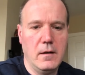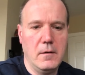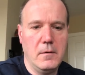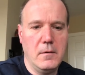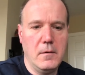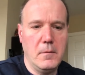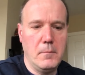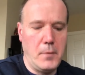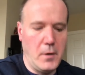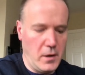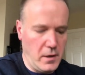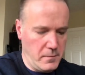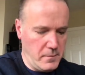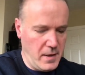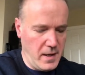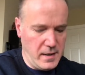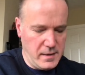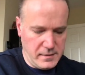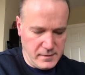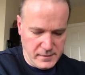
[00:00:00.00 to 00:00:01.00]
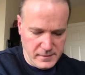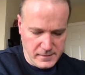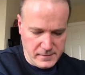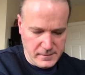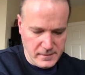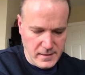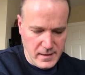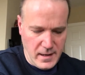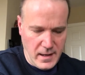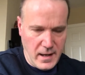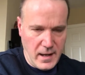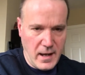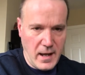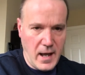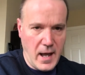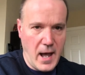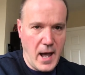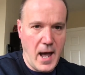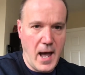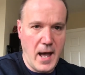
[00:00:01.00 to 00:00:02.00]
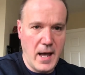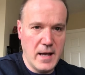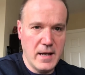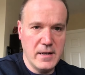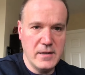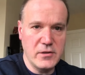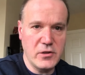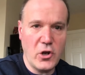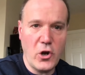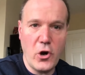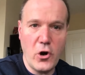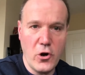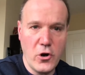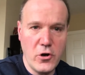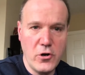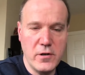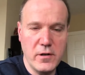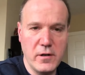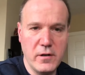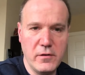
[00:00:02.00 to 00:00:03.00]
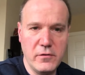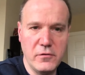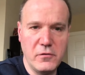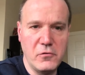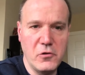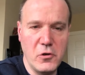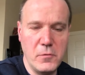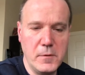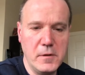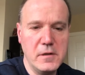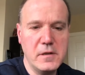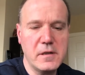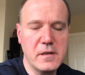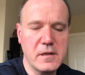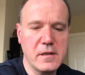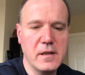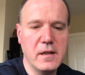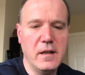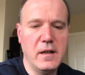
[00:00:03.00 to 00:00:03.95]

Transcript: Bartimaeus has heard the rumours